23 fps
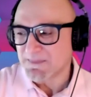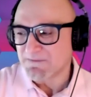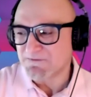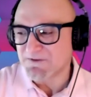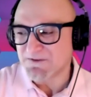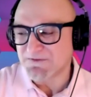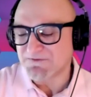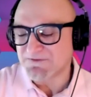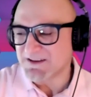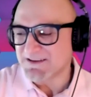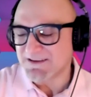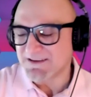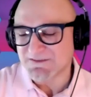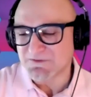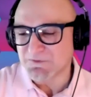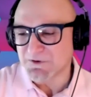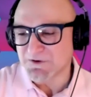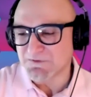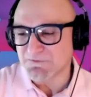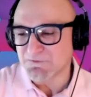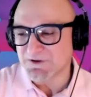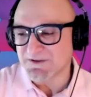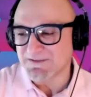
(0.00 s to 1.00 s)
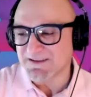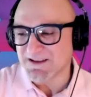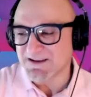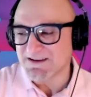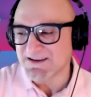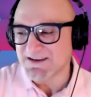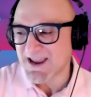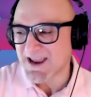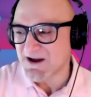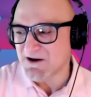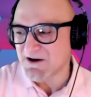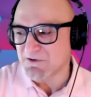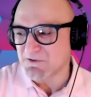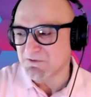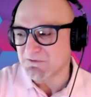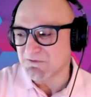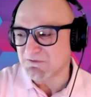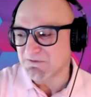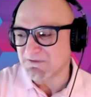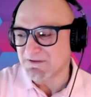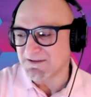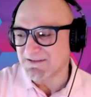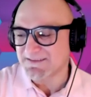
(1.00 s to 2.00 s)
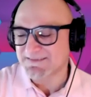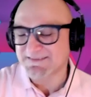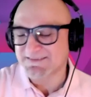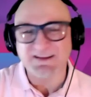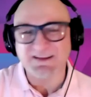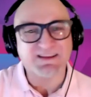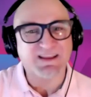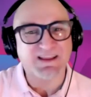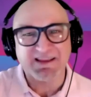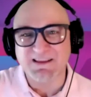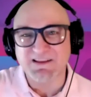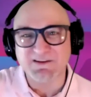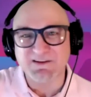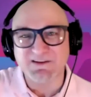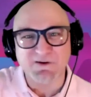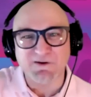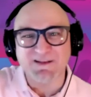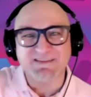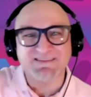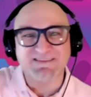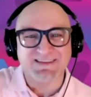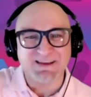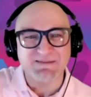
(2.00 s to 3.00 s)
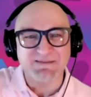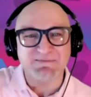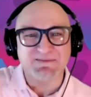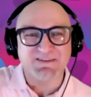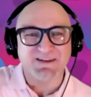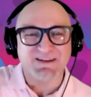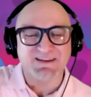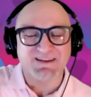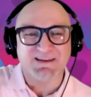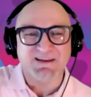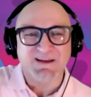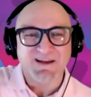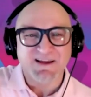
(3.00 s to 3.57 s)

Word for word: fifteen years, whatever it is, and now it's like you know, it seems like